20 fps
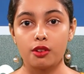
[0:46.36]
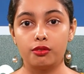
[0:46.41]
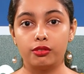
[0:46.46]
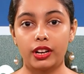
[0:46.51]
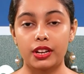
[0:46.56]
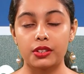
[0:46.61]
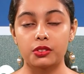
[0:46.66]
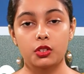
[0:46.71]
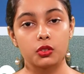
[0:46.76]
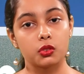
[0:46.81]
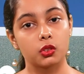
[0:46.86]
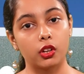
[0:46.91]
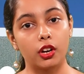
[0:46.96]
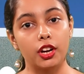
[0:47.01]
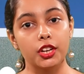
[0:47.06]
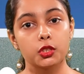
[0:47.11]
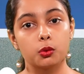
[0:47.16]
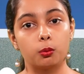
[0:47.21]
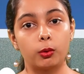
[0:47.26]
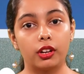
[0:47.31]
Whereas
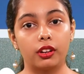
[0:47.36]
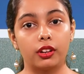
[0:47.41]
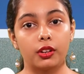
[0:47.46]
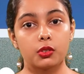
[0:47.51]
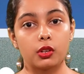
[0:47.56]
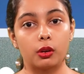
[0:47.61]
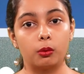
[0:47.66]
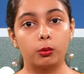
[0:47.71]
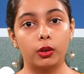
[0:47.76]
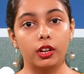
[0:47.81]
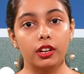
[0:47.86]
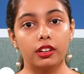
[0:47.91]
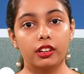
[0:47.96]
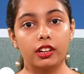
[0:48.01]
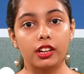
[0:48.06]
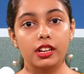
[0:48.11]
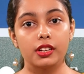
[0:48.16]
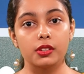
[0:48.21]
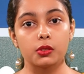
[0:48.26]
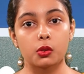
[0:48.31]
discouraged workers are
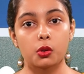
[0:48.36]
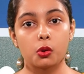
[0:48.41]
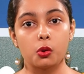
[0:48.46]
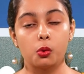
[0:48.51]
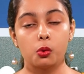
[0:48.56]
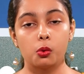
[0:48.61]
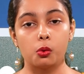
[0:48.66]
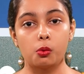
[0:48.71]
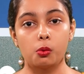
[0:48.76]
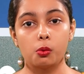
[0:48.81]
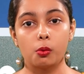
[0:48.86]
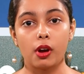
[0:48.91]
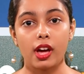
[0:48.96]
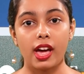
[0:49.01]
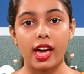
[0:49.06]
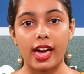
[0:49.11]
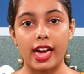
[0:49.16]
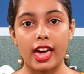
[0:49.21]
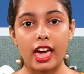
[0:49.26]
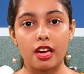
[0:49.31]
workers who
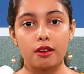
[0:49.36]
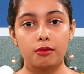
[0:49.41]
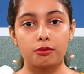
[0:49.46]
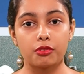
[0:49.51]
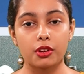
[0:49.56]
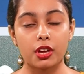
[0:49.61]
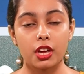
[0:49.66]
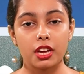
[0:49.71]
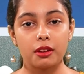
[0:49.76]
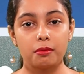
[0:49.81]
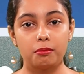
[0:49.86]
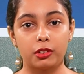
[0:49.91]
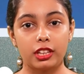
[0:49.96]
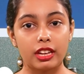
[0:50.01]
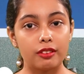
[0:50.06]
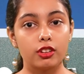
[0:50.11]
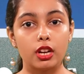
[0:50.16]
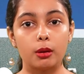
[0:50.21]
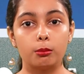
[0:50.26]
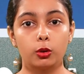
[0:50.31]
have
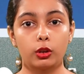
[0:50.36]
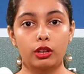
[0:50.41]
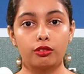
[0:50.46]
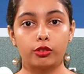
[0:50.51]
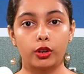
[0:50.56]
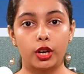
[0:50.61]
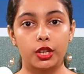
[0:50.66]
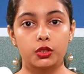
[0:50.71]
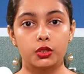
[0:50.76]
given up looking for a